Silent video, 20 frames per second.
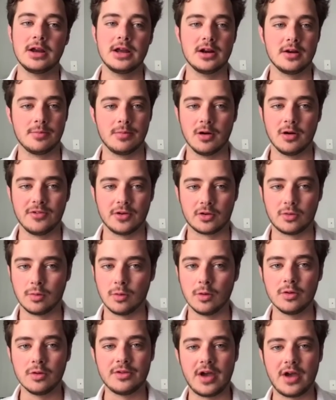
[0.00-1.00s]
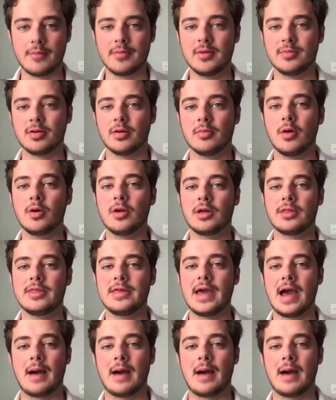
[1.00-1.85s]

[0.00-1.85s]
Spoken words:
In a perfect world, I'd be promoting the